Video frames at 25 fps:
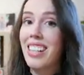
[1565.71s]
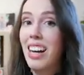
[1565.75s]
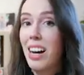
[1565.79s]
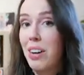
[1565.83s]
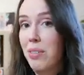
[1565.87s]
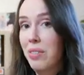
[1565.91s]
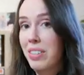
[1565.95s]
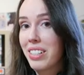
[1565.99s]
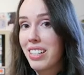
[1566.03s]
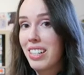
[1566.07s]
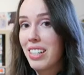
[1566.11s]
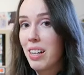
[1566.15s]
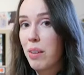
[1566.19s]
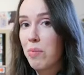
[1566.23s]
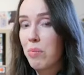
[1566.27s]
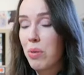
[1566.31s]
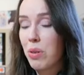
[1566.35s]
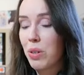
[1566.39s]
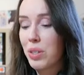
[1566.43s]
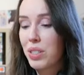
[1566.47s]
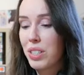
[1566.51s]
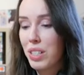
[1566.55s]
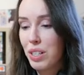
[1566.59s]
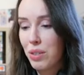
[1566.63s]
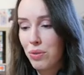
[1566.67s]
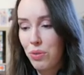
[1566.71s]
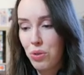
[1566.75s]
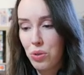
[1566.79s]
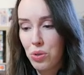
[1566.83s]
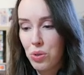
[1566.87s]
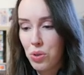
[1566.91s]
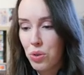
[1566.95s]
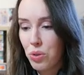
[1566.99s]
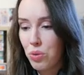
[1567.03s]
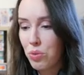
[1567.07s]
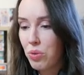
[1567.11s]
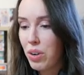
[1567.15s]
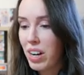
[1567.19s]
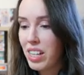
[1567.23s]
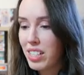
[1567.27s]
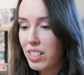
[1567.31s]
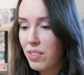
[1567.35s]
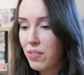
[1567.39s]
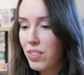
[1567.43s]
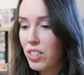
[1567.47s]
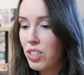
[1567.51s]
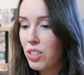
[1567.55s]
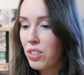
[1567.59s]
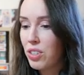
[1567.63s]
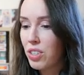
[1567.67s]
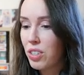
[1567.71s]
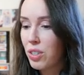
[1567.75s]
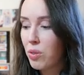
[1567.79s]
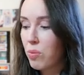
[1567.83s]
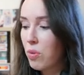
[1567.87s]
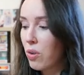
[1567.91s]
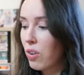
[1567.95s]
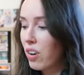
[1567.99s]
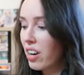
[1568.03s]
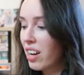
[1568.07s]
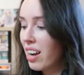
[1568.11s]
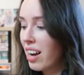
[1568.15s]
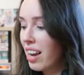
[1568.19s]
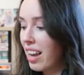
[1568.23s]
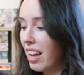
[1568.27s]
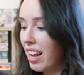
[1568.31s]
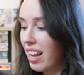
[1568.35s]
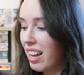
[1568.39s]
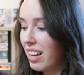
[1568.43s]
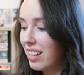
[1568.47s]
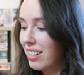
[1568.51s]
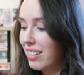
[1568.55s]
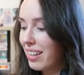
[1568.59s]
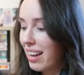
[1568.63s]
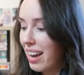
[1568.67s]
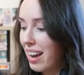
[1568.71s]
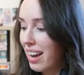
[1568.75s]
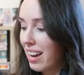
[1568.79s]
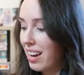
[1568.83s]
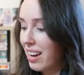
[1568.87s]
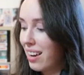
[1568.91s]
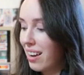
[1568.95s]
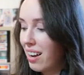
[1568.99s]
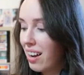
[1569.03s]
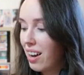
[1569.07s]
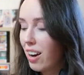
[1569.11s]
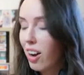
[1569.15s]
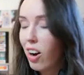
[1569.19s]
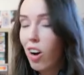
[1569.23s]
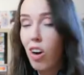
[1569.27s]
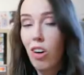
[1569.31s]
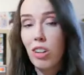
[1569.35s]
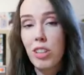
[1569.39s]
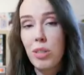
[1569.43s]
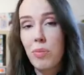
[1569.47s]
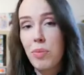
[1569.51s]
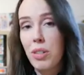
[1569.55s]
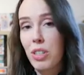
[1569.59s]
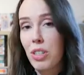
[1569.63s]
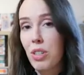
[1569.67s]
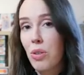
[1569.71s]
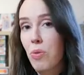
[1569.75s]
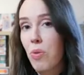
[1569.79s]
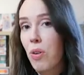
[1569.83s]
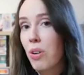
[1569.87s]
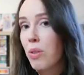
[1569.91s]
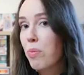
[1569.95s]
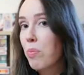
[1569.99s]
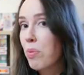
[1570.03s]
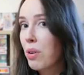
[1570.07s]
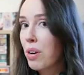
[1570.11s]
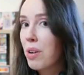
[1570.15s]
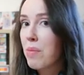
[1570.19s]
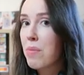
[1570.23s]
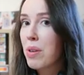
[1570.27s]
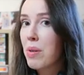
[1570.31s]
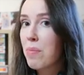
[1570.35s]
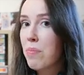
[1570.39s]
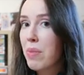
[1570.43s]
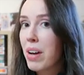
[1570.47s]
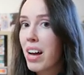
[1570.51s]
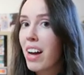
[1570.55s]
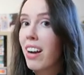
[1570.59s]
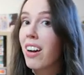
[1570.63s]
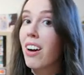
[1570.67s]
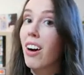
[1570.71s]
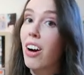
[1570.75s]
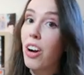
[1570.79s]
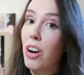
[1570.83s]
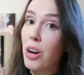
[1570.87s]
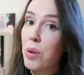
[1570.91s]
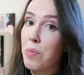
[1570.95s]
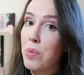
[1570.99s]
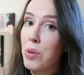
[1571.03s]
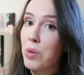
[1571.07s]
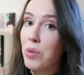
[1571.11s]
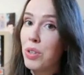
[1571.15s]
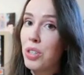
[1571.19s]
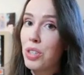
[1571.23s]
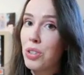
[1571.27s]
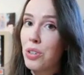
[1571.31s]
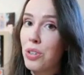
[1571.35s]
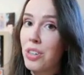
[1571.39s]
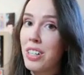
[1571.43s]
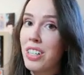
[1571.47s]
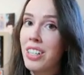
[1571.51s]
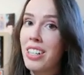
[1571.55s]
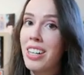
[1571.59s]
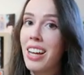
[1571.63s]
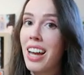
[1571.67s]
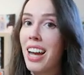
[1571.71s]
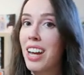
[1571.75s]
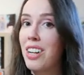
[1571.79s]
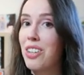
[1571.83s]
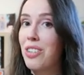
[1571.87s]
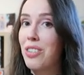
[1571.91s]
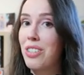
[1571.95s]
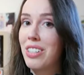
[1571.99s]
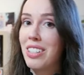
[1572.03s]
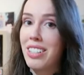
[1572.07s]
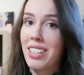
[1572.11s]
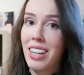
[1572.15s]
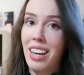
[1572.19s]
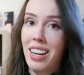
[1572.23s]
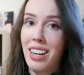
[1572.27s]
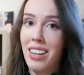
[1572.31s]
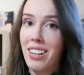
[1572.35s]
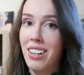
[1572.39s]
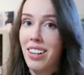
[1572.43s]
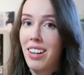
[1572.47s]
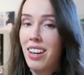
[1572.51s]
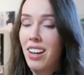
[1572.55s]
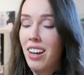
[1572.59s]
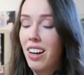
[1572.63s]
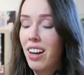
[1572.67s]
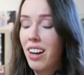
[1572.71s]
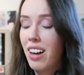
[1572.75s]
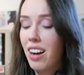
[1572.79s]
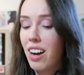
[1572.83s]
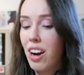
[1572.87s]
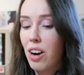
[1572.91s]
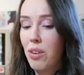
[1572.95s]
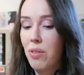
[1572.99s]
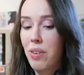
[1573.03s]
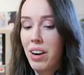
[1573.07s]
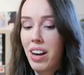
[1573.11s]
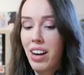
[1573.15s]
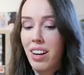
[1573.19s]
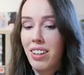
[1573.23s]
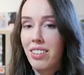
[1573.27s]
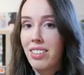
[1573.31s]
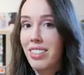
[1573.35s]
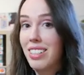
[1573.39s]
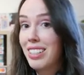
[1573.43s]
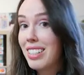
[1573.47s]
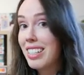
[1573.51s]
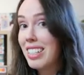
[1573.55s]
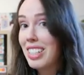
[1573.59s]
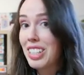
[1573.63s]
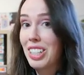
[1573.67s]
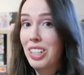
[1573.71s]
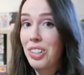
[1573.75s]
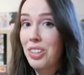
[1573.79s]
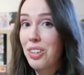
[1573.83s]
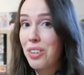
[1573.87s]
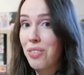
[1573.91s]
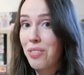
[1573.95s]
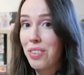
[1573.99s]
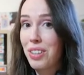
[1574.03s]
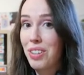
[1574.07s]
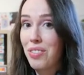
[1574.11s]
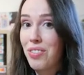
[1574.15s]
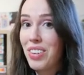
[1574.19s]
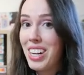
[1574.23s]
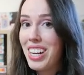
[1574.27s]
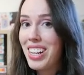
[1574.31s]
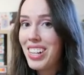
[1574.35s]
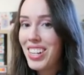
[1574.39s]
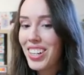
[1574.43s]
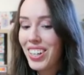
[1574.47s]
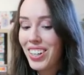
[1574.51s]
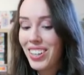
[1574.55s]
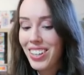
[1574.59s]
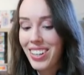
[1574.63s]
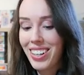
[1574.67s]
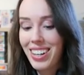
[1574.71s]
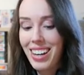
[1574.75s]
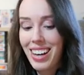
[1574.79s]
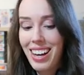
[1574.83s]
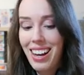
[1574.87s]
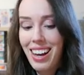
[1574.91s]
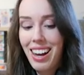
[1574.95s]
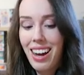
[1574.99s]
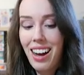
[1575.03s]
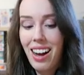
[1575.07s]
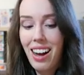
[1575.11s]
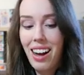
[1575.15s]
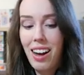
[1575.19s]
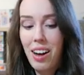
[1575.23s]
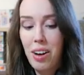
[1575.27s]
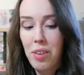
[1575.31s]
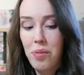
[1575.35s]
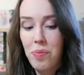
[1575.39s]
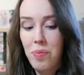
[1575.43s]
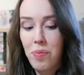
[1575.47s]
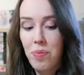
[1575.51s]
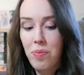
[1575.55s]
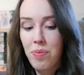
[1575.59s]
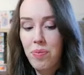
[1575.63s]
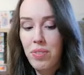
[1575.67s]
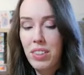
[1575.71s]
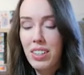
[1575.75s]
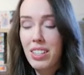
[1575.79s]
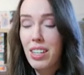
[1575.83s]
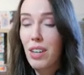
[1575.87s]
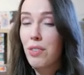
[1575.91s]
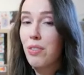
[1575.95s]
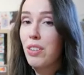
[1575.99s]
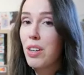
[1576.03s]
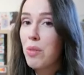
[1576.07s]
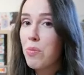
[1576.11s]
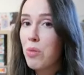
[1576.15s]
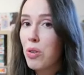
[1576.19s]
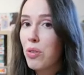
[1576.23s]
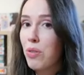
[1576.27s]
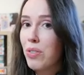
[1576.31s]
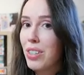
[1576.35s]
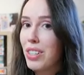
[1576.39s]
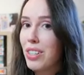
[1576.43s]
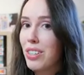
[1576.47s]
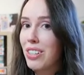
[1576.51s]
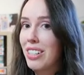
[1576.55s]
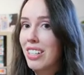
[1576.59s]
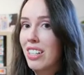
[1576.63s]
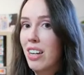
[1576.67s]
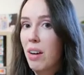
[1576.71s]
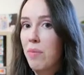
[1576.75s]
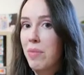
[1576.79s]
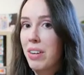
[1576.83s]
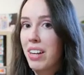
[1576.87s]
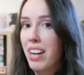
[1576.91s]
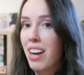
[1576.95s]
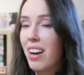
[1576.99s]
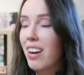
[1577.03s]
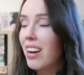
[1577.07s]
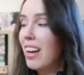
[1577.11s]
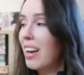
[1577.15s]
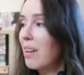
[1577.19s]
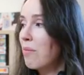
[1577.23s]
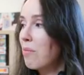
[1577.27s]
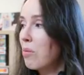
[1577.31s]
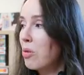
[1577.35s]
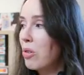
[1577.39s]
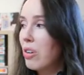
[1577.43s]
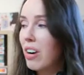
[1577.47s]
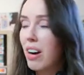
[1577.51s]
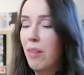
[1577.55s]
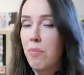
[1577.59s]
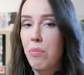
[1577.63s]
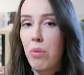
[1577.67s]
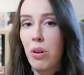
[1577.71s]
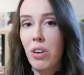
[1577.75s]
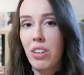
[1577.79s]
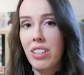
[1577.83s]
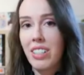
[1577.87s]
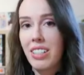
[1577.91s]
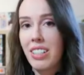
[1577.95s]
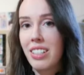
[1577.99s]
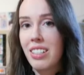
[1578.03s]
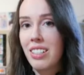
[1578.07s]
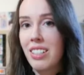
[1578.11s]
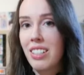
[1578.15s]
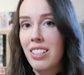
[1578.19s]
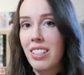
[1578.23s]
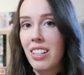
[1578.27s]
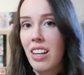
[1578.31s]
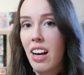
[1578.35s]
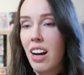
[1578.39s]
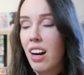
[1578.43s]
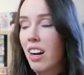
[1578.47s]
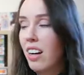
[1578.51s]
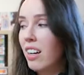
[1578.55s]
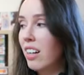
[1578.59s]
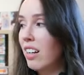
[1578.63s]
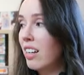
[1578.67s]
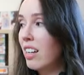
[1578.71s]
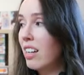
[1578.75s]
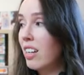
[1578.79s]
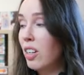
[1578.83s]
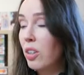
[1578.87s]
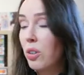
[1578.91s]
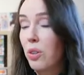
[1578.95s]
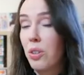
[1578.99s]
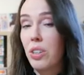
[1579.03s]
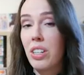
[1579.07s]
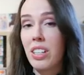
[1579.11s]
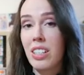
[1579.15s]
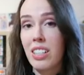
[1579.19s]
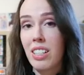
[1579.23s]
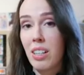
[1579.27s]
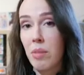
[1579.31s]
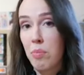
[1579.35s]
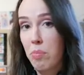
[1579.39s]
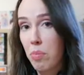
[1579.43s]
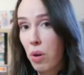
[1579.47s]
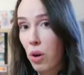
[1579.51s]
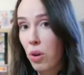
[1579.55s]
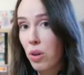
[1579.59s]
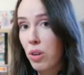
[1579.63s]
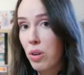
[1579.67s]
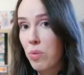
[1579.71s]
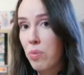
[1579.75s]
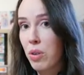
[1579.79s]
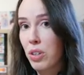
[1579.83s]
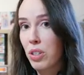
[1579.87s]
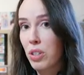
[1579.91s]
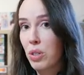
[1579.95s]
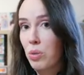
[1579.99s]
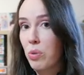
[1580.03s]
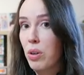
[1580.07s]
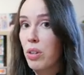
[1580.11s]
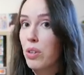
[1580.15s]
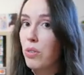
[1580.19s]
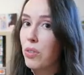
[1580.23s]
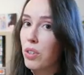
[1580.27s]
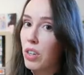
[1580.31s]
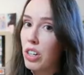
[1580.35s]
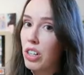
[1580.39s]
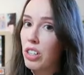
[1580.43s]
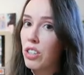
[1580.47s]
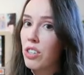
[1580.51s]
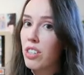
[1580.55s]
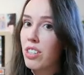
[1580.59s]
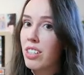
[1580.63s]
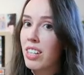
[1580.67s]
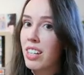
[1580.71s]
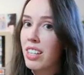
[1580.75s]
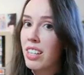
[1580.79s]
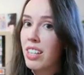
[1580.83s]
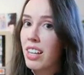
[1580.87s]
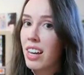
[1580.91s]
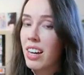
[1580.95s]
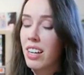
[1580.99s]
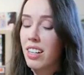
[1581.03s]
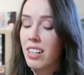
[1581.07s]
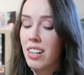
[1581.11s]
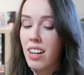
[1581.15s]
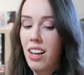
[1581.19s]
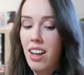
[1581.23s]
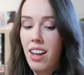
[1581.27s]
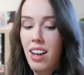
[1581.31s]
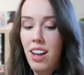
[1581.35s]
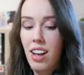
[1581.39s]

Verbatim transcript: That was the unboxing for Rise of the Unison Warrior and a Ultimate Squad premium pack. I hope you enjoyed it and you stayed around this long for the video. Um, definitely more videos coming out and more unboxings, uh, including some Pokemon as well if you're interested in that.